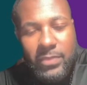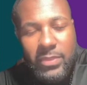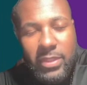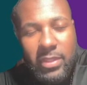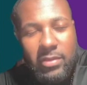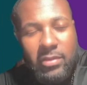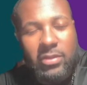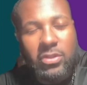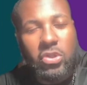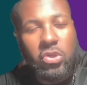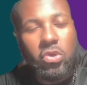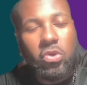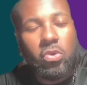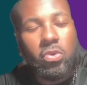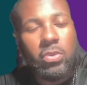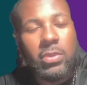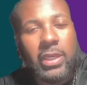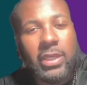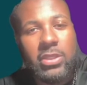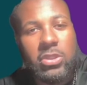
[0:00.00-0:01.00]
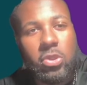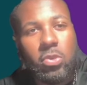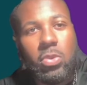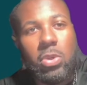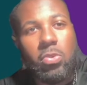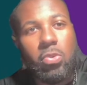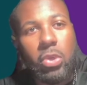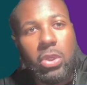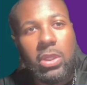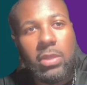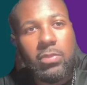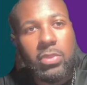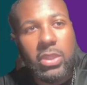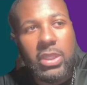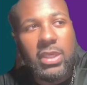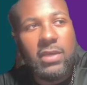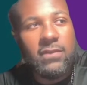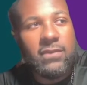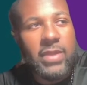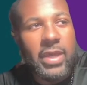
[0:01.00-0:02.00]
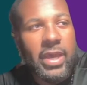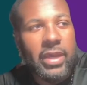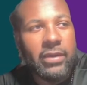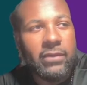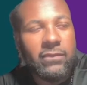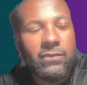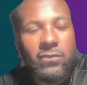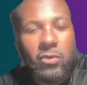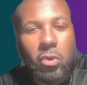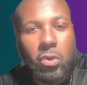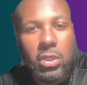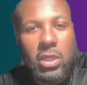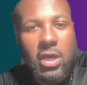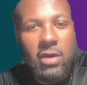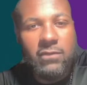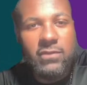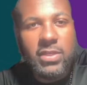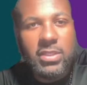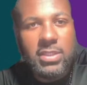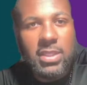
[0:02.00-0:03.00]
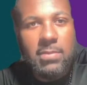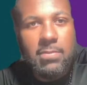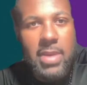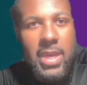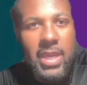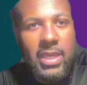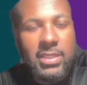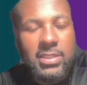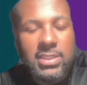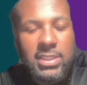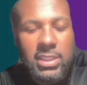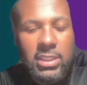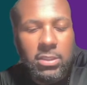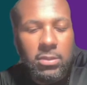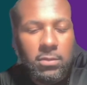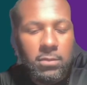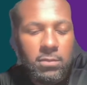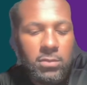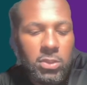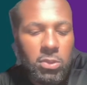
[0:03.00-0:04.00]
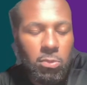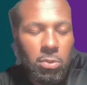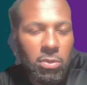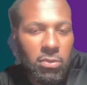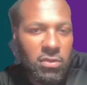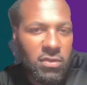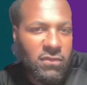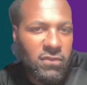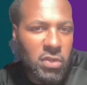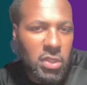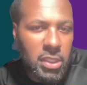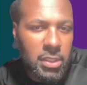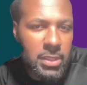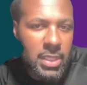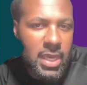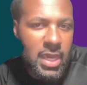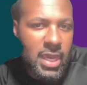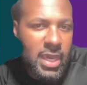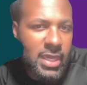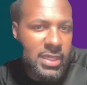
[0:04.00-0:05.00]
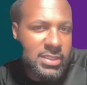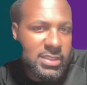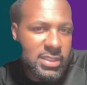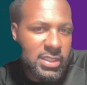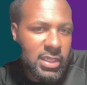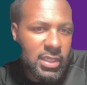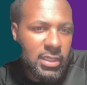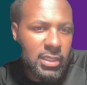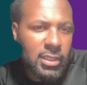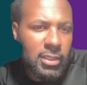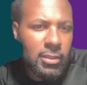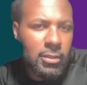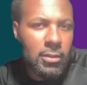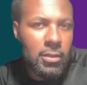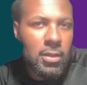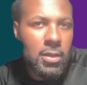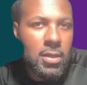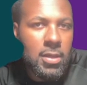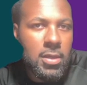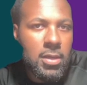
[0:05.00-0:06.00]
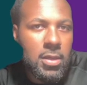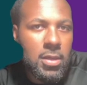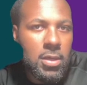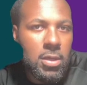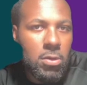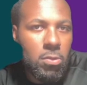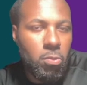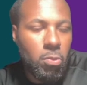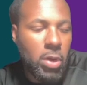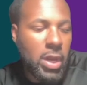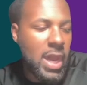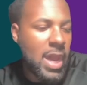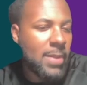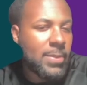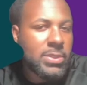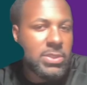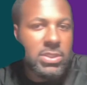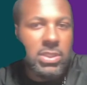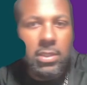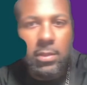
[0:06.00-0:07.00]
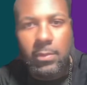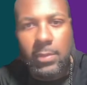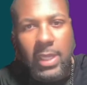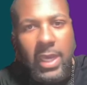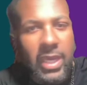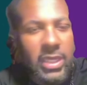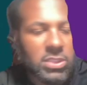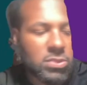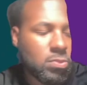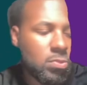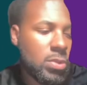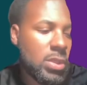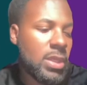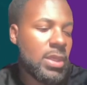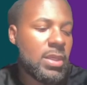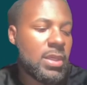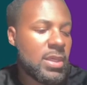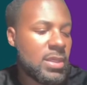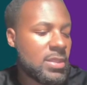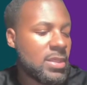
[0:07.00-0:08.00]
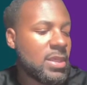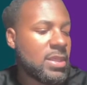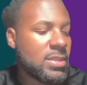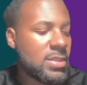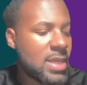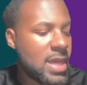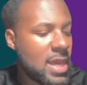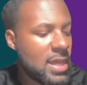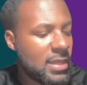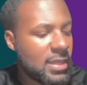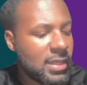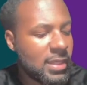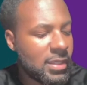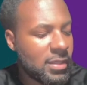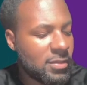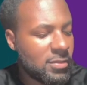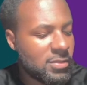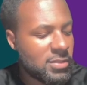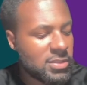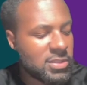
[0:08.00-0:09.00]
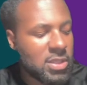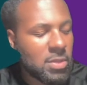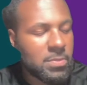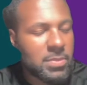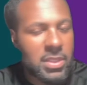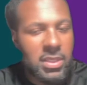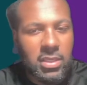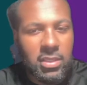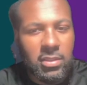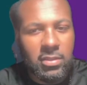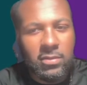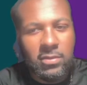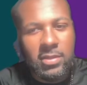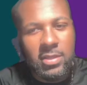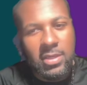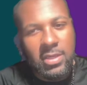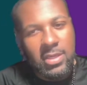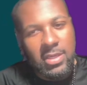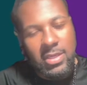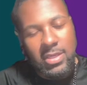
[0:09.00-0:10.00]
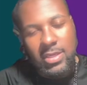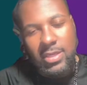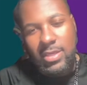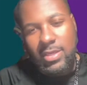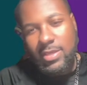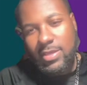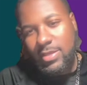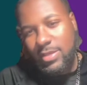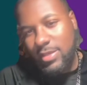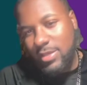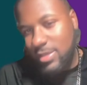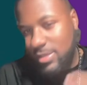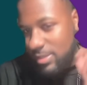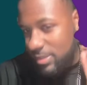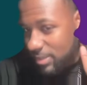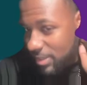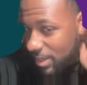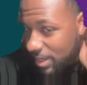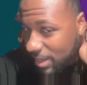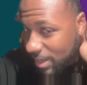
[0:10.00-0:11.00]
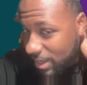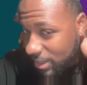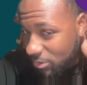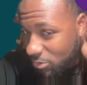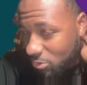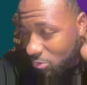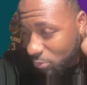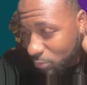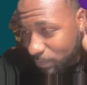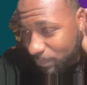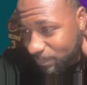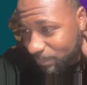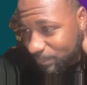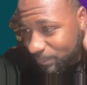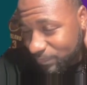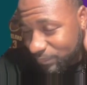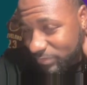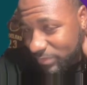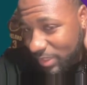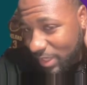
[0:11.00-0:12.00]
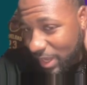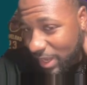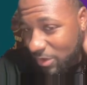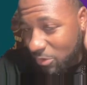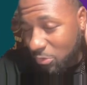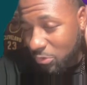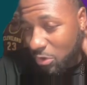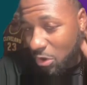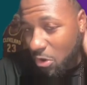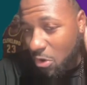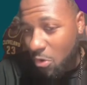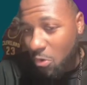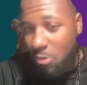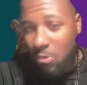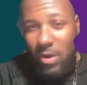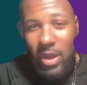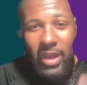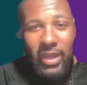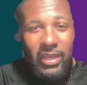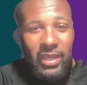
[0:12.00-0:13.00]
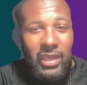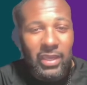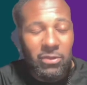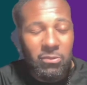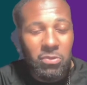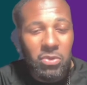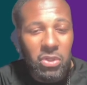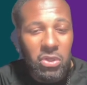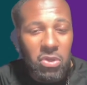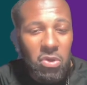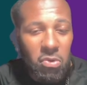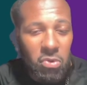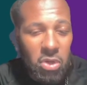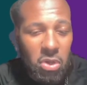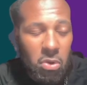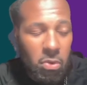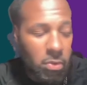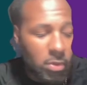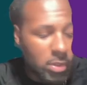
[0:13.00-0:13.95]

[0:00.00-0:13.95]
do we really believe that Philadelphia is a bad team? Do we really feel like that ass kicking, what happened to them last week, is that like something? I don't know. I really don't know.